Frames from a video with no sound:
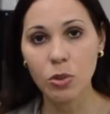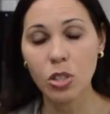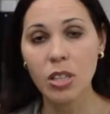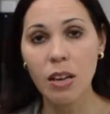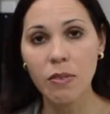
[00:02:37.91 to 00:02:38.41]
which
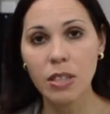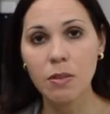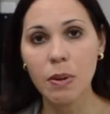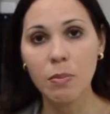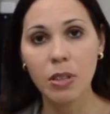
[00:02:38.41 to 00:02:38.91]
is
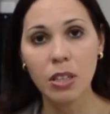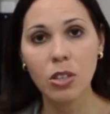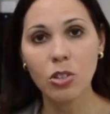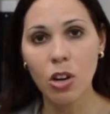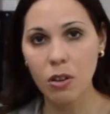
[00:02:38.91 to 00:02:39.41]
evidenced by
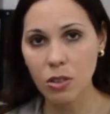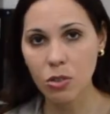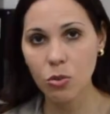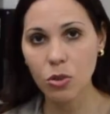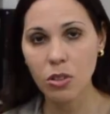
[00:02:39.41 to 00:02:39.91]
bloody or tarry
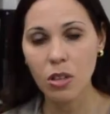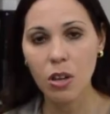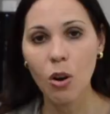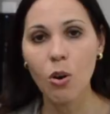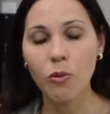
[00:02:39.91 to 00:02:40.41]
stools
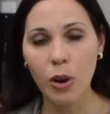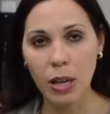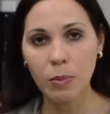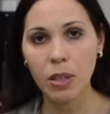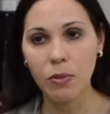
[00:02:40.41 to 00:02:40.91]
or
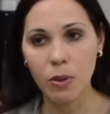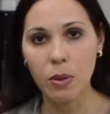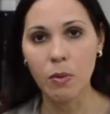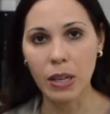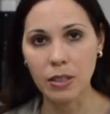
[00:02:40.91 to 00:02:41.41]
frank blood from
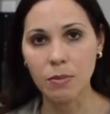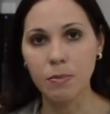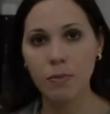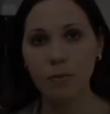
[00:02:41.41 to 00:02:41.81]
the rectum.